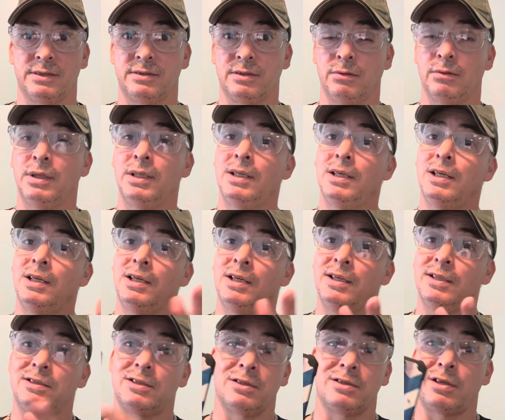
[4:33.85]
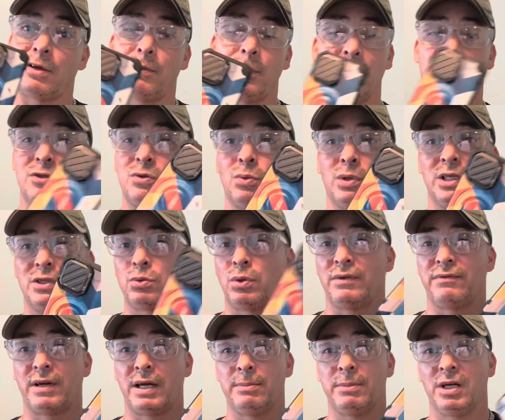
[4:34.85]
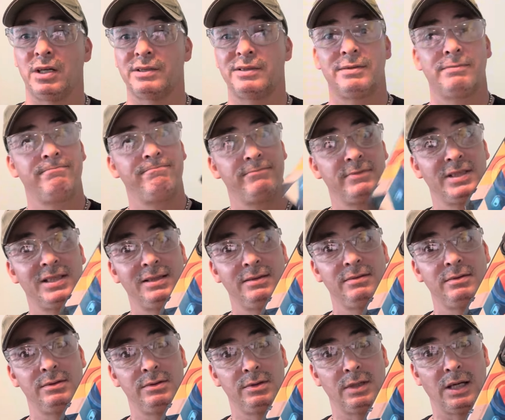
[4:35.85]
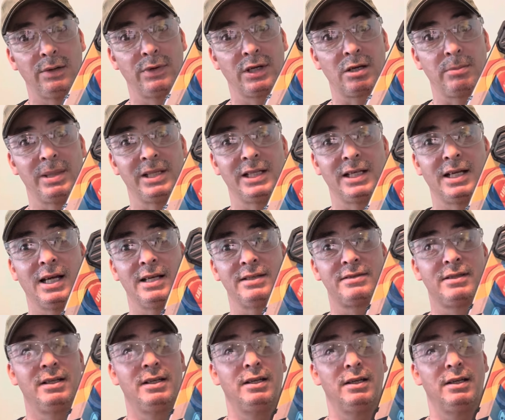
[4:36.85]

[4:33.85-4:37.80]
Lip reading: So since I'm $20-$25, I recommend it, guys.